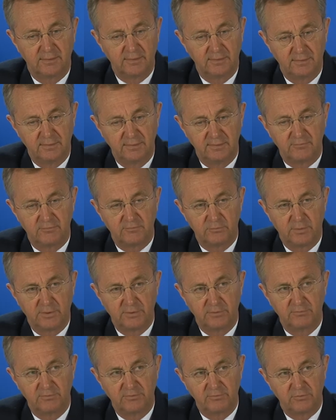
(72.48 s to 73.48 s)
each
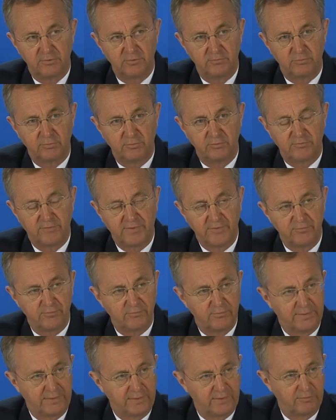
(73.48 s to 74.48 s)
one of the Chief of Defense,
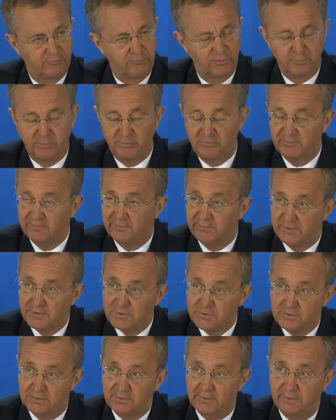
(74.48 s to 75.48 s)
they have
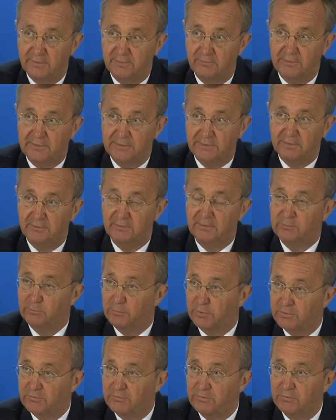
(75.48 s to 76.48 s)
representation here in
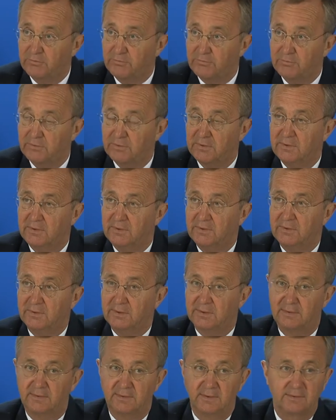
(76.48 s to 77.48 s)
Brussels,
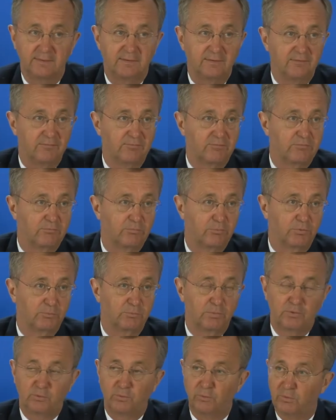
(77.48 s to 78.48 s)
and that is what
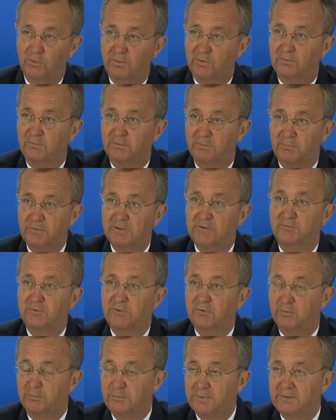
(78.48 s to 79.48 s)
we call the military
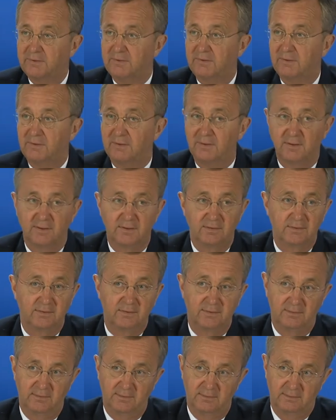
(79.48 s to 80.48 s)
committee,
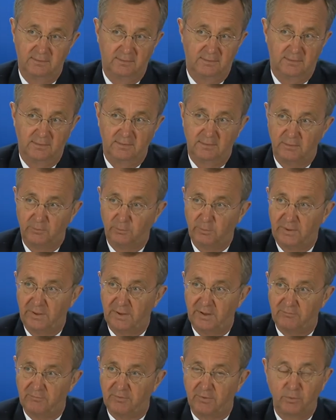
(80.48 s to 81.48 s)
and we
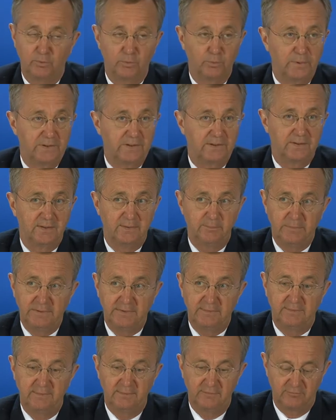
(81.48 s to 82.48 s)
have our weekly
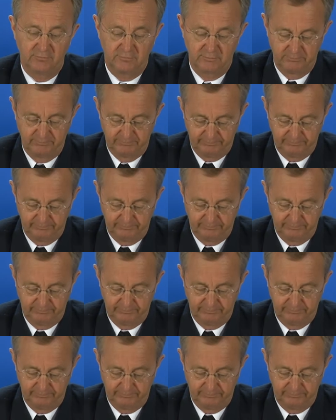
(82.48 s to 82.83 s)
meetings.